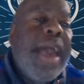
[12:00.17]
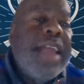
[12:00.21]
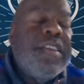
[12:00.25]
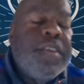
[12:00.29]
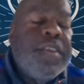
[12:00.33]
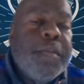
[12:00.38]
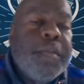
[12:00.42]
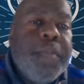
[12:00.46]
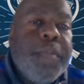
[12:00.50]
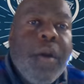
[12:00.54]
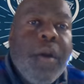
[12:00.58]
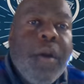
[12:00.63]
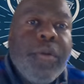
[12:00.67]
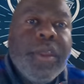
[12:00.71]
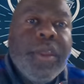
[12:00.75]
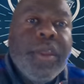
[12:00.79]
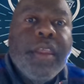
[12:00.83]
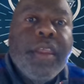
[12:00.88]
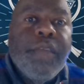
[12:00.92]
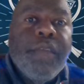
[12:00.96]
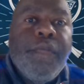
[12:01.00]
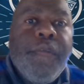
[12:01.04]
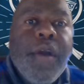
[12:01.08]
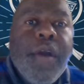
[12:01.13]
opponent
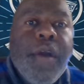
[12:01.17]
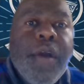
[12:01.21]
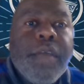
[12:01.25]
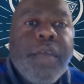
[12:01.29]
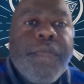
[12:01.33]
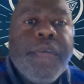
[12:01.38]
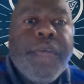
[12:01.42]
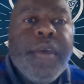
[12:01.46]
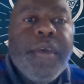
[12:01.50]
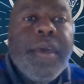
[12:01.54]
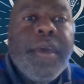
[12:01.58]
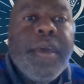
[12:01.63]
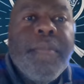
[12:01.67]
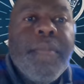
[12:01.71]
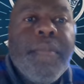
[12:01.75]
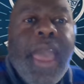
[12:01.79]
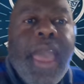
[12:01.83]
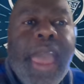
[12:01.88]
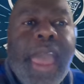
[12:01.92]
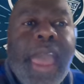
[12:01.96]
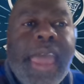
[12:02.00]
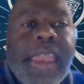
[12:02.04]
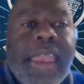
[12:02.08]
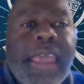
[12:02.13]
in front of him,
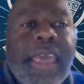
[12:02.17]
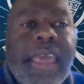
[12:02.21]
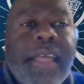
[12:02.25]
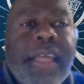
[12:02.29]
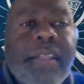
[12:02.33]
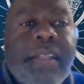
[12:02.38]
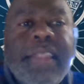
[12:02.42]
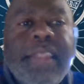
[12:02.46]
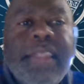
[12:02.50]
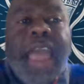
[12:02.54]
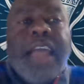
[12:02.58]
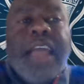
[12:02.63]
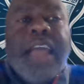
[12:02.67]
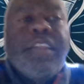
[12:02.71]
and he'll dance